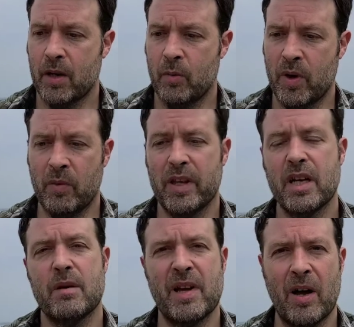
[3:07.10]
We really
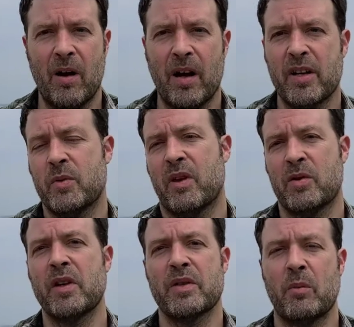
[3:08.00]
need to be honest with
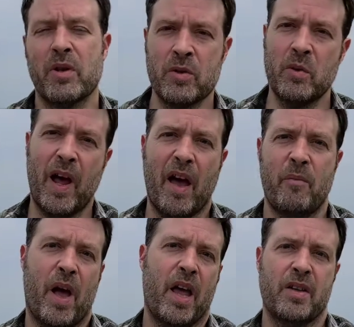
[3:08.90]
ourselves that we do have
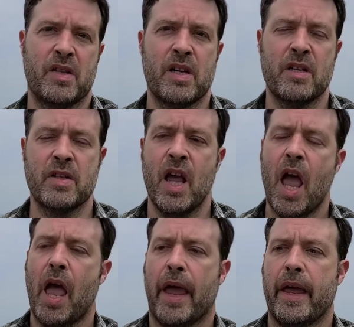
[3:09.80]
biases,
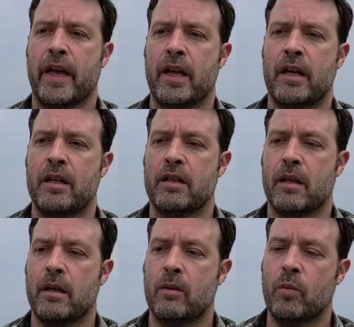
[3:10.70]
and
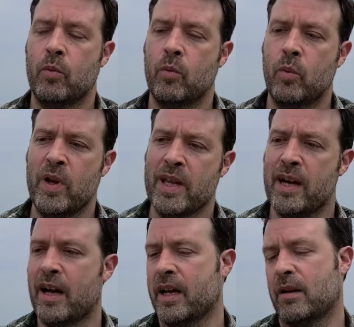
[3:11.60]

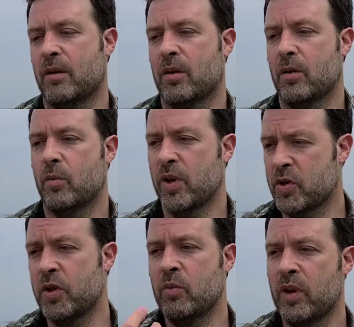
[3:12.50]
we
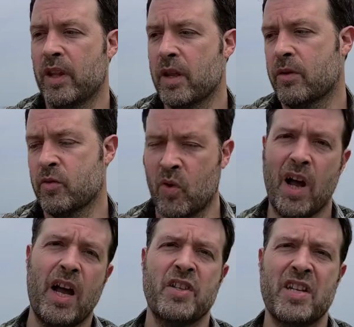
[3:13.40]
should really
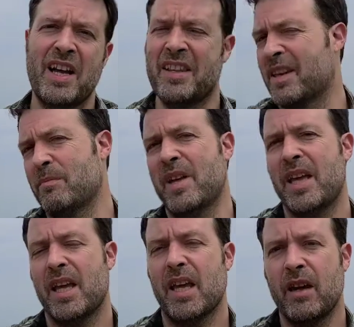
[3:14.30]
try to not them
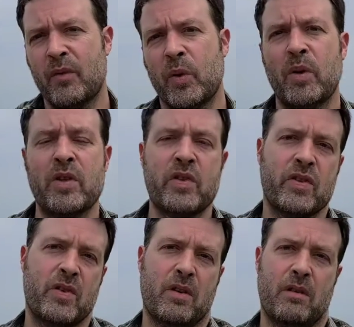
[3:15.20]

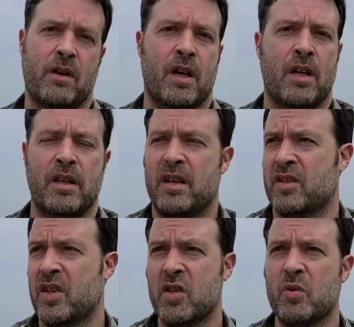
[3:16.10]
influence the
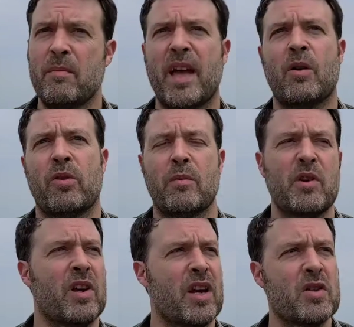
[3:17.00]
decisions we make or the
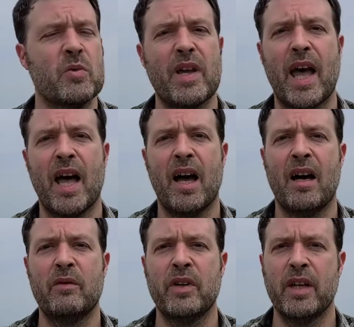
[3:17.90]
communications we
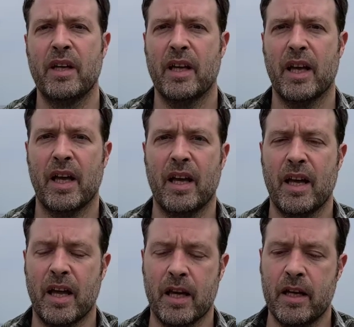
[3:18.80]
have,
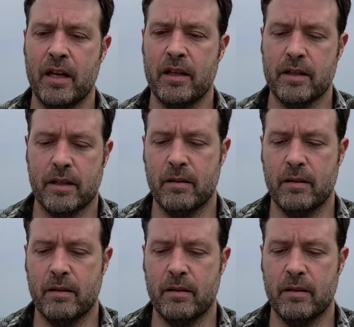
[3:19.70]
and